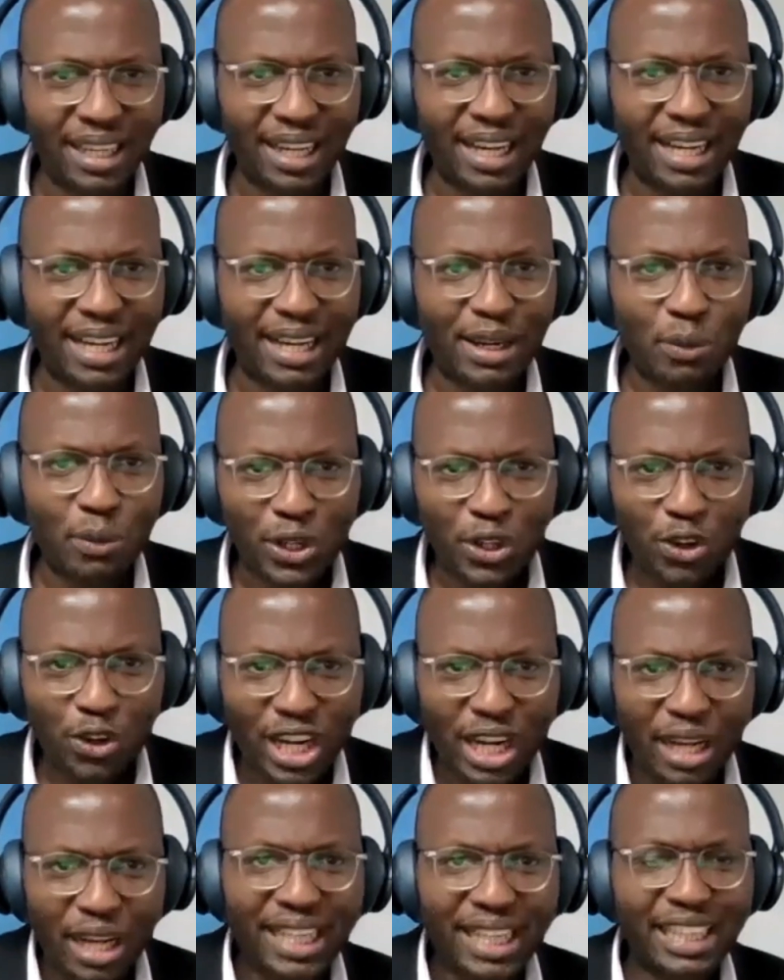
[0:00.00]
uh, when
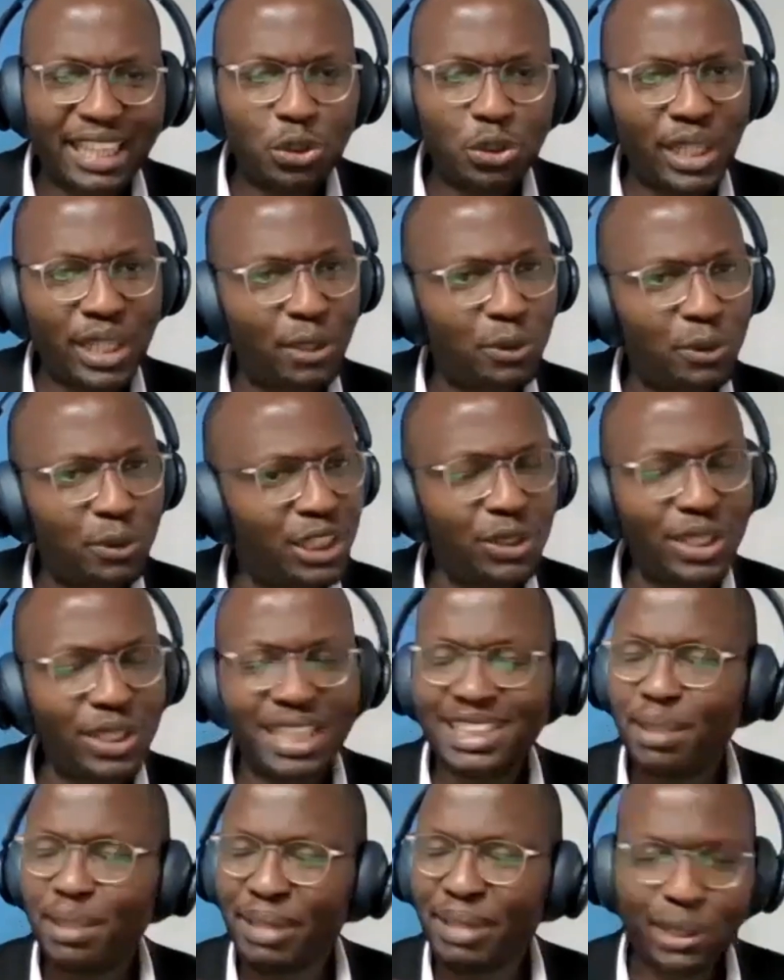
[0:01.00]
you get into a negotiation, it
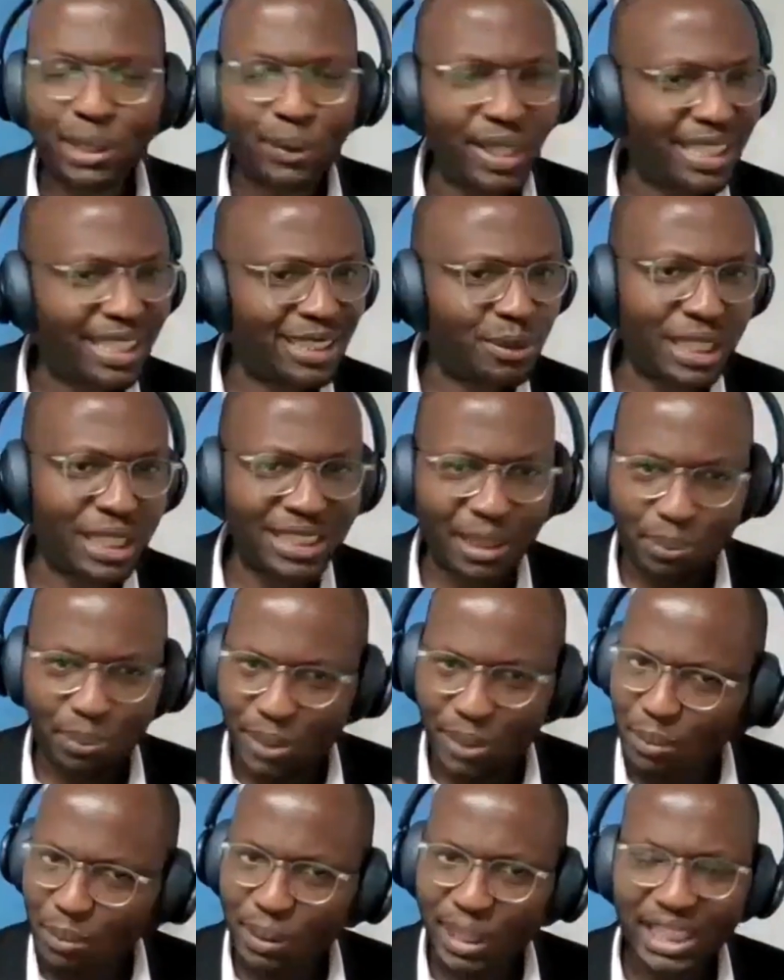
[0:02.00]
doesn't matter whether it's a
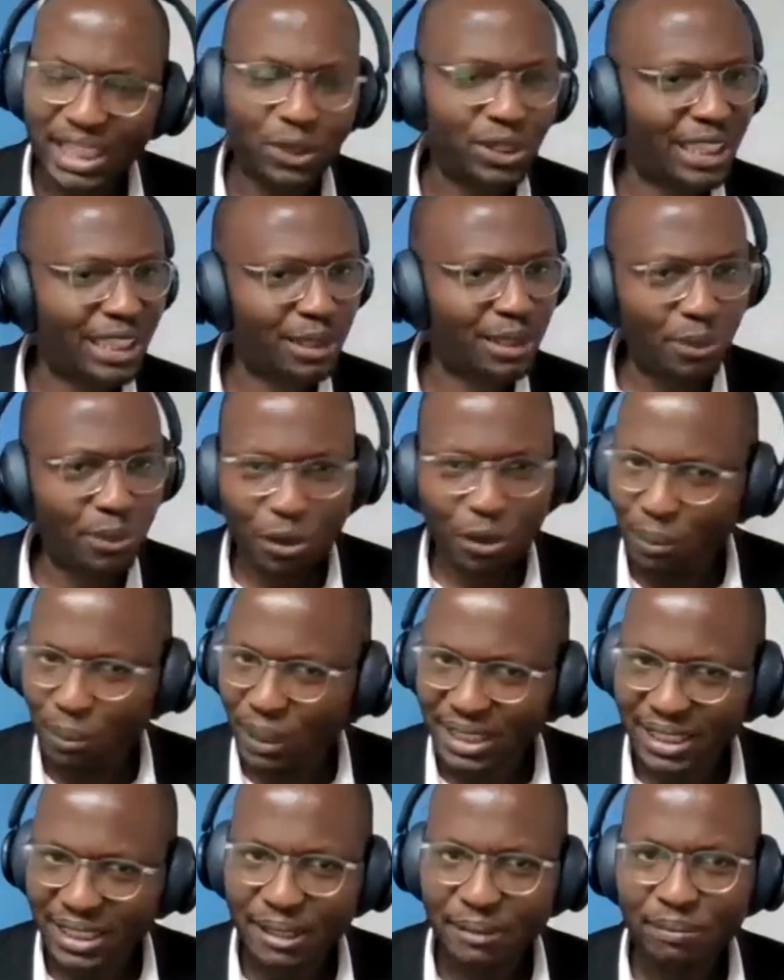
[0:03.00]
big party or it's a small
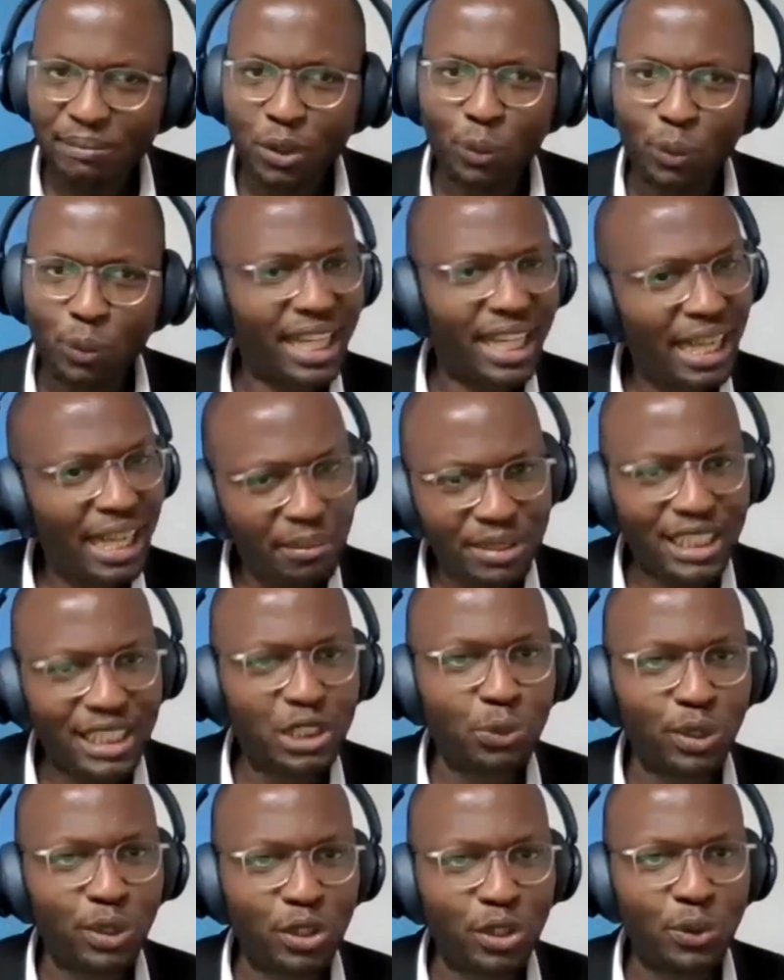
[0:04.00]
party. When they come
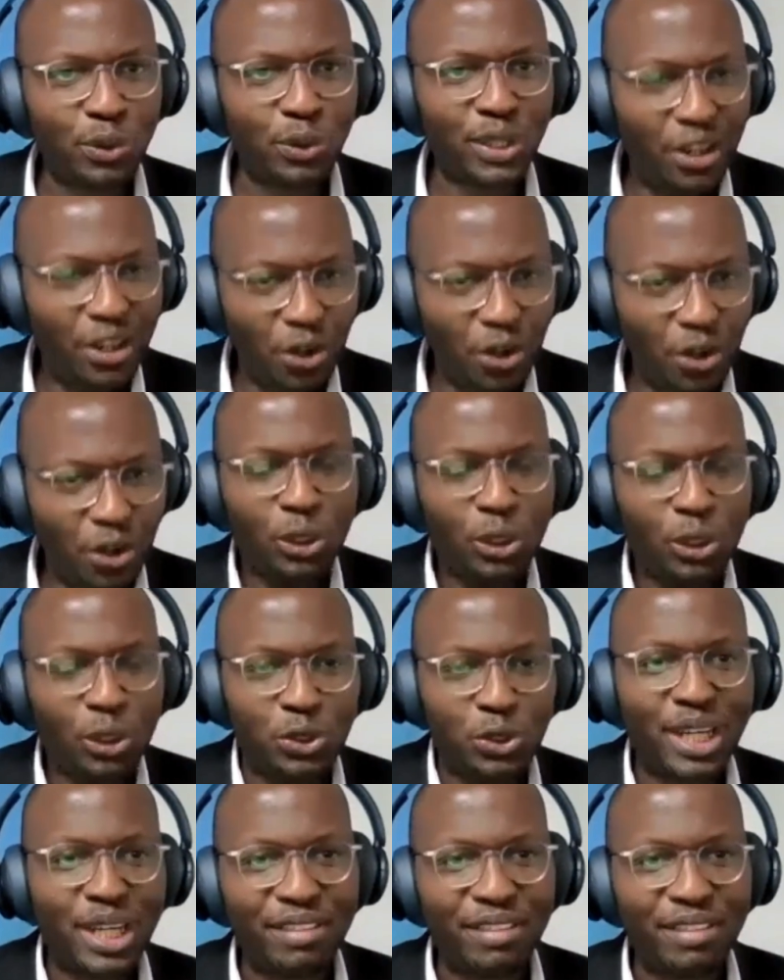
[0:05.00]
sit with you, they know
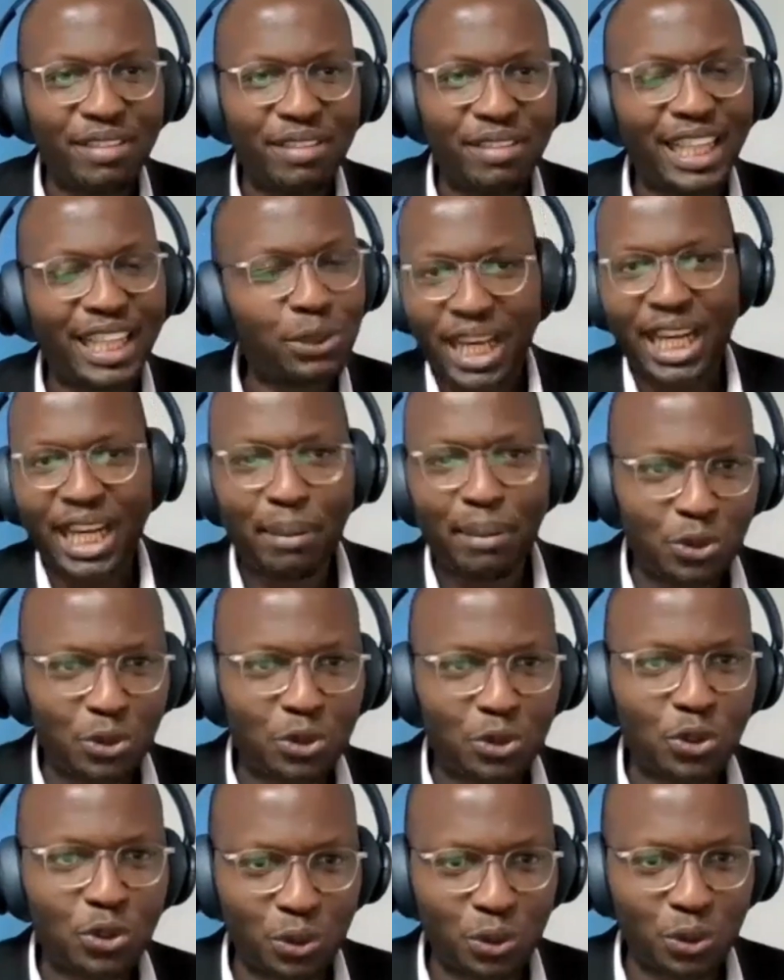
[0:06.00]
what you have, and that's why they're
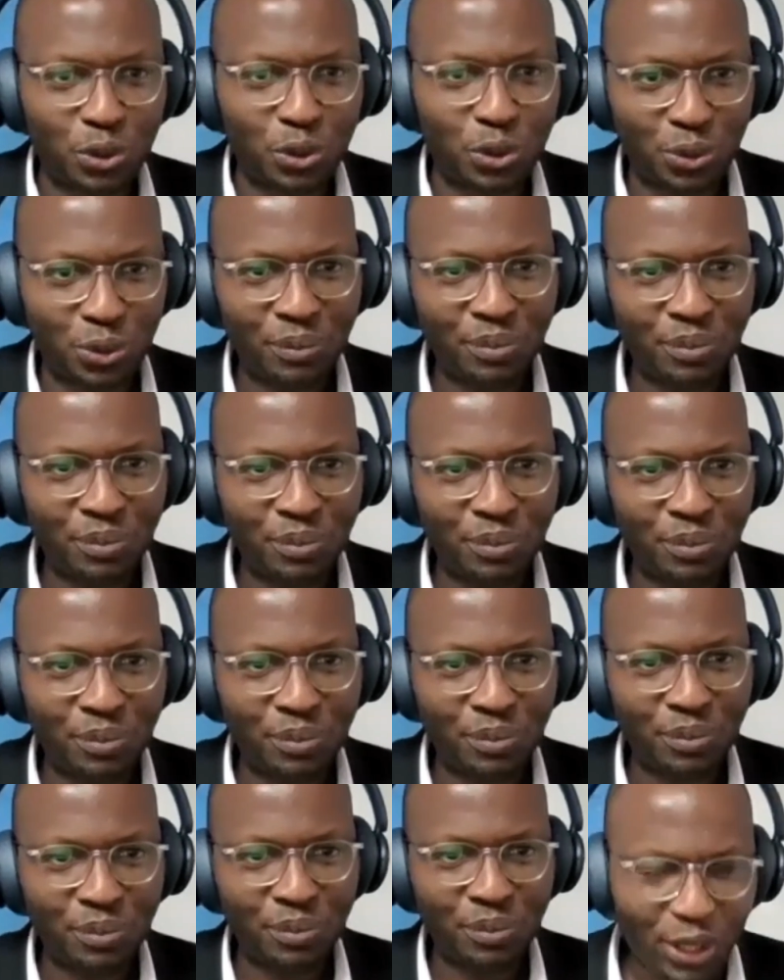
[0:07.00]
coming to talk to you.
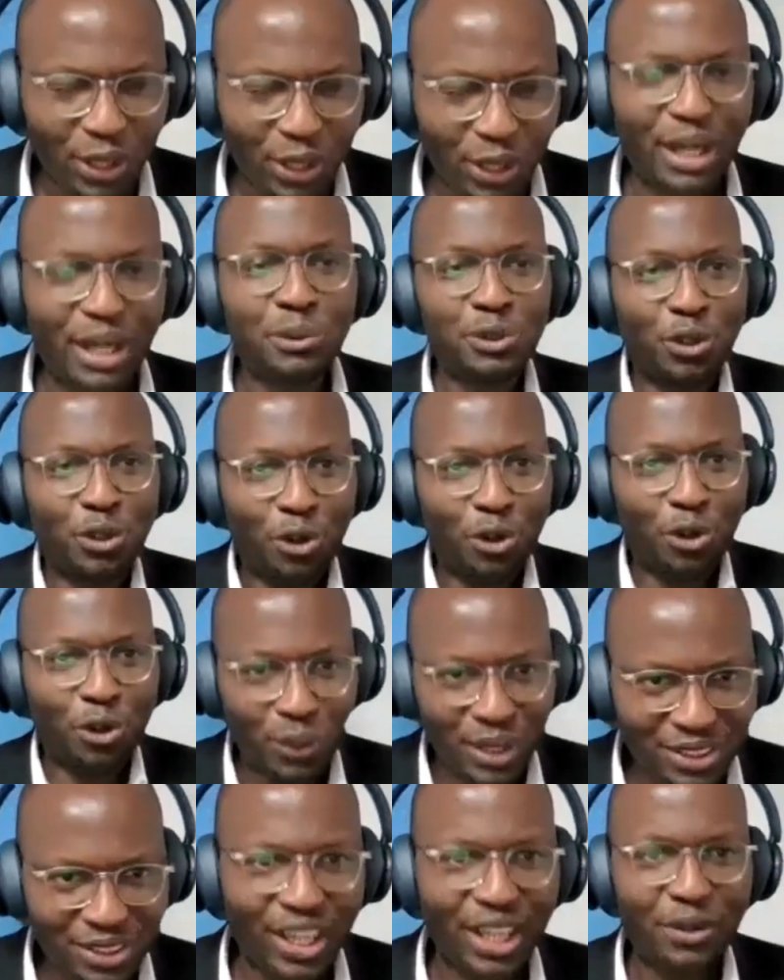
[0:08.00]
But when you're the one who's
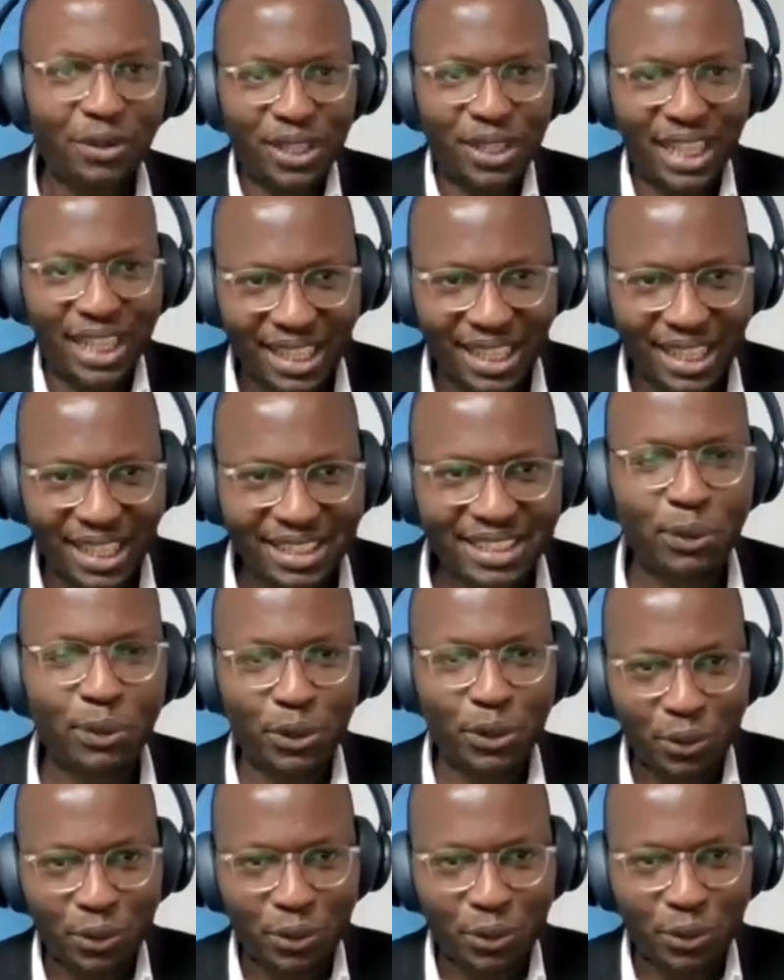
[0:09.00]
always sort of like on the other side,
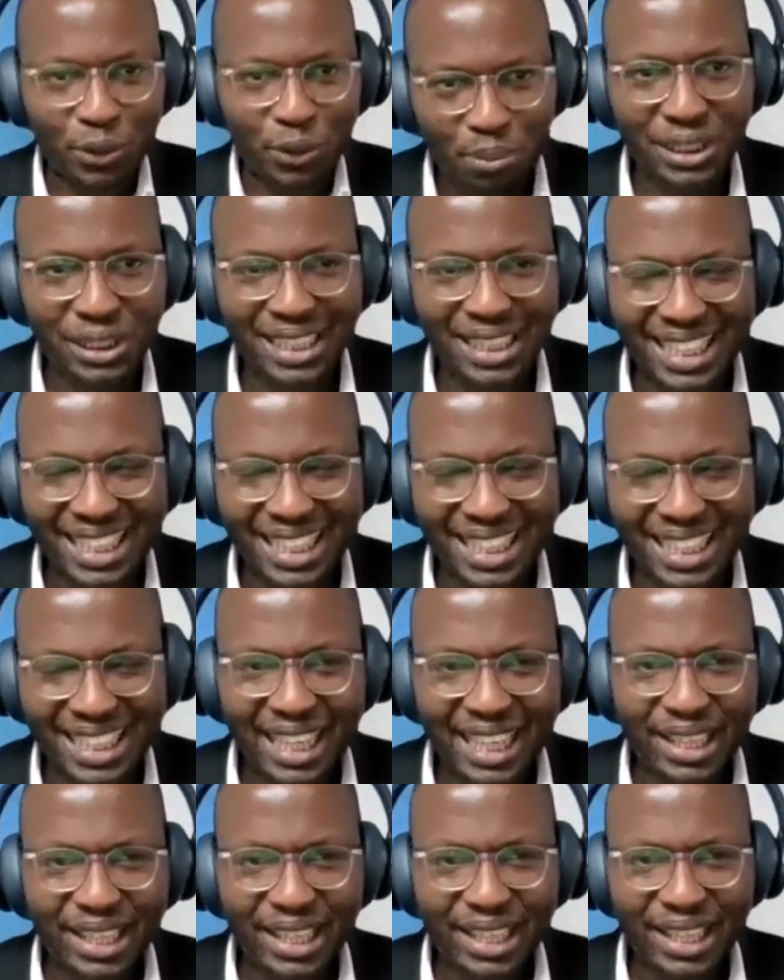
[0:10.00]
you're pushing,